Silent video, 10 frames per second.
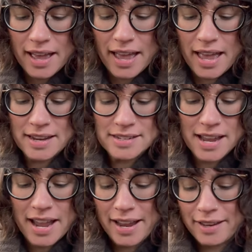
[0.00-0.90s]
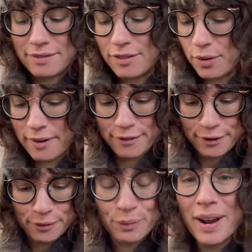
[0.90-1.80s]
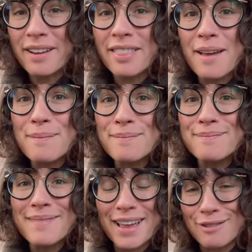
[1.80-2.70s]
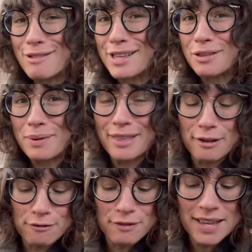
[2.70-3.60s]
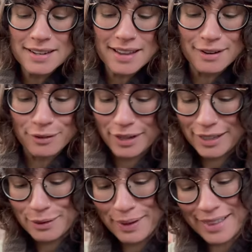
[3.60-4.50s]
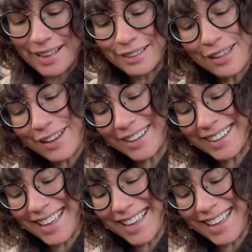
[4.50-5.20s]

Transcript: And I don't ever wear them. I don't like the way they fit. I don't like the way they look.